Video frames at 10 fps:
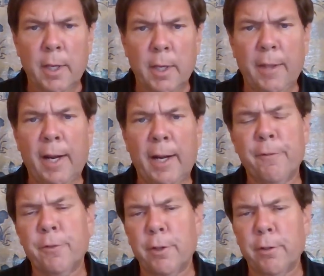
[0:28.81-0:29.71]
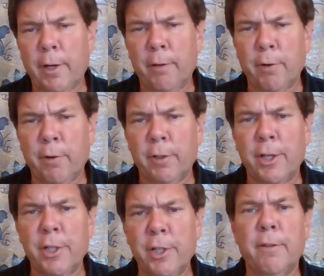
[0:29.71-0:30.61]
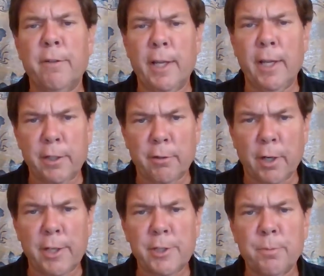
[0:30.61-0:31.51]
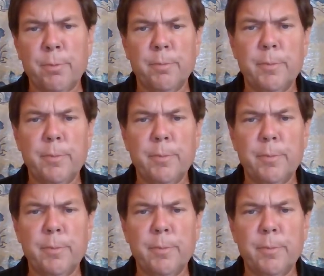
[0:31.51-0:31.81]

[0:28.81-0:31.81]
And that after the re revelation of the Antichrist,